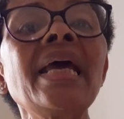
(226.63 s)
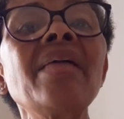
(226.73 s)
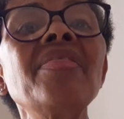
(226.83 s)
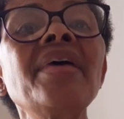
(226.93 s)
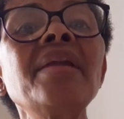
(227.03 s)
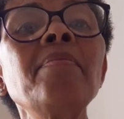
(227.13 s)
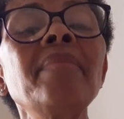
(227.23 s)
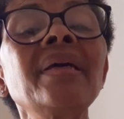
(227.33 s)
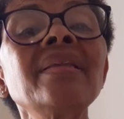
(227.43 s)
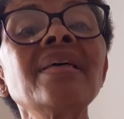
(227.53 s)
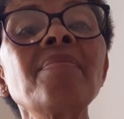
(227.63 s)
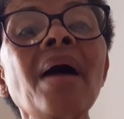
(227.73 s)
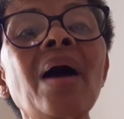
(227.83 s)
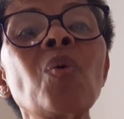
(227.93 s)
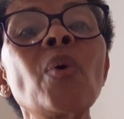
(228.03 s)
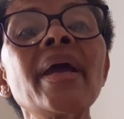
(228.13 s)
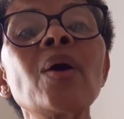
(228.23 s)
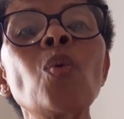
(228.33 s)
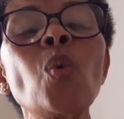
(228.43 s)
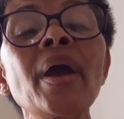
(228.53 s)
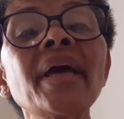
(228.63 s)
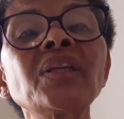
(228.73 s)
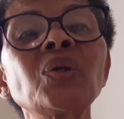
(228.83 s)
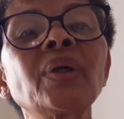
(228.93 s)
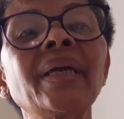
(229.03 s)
and then make them aware where to